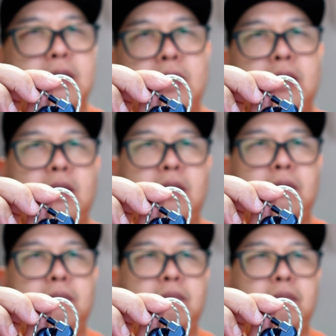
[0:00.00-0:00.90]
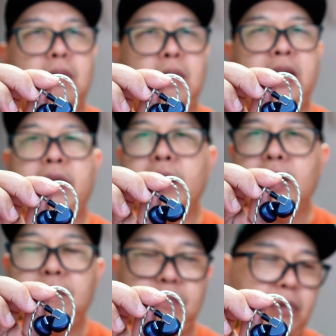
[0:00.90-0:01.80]

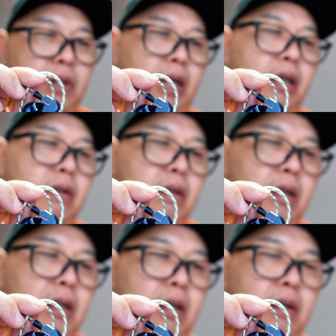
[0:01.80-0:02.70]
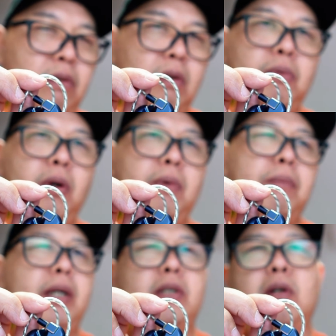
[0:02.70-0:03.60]
leaner, okay, to a point
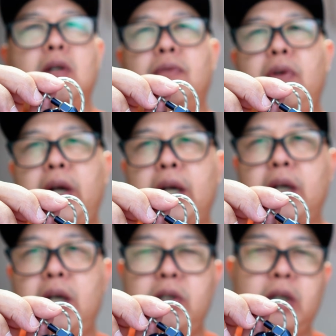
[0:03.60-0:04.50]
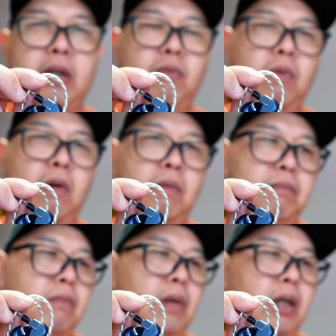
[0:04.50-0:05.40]
whereby it's not a very engaging and
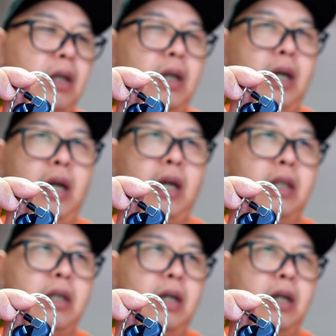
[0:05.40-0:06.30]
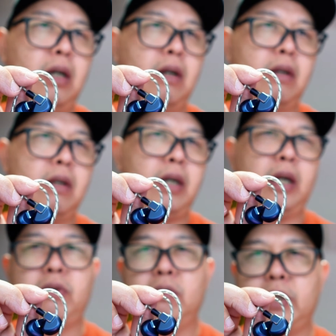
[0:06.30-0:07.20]
warm and
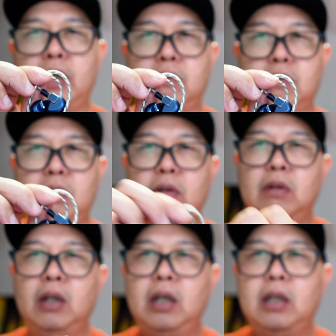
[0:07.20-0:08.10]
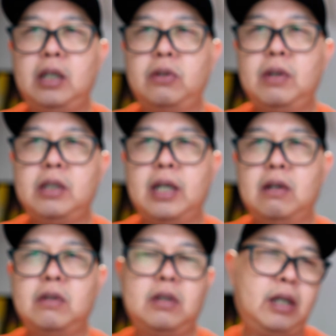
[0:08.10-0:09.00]
casual sound. So this one
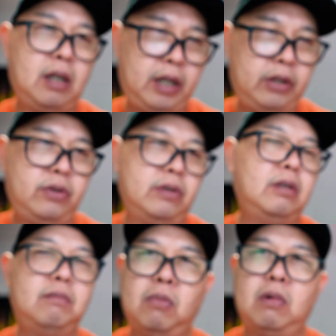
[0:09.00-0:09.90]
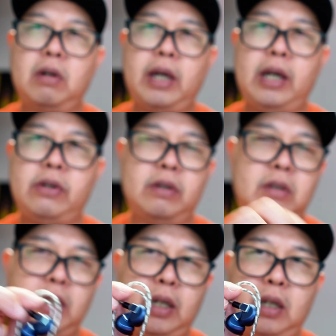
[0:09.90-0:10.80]
sounds casual, more
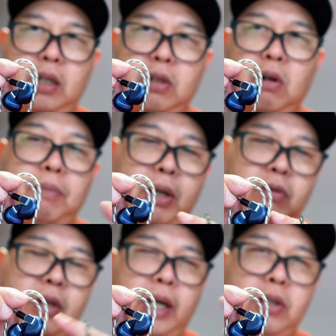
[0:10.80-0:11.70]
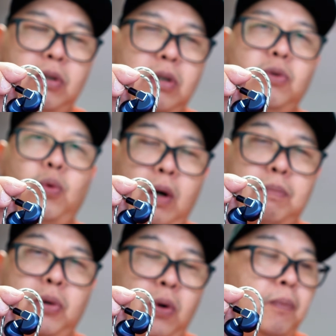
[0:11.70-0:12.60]
casual as compared to the
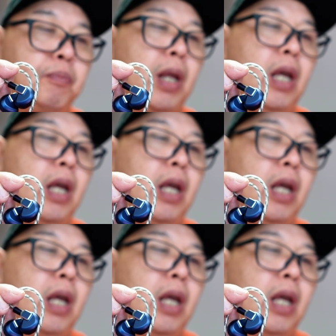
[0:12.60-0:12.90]
S12 Pro.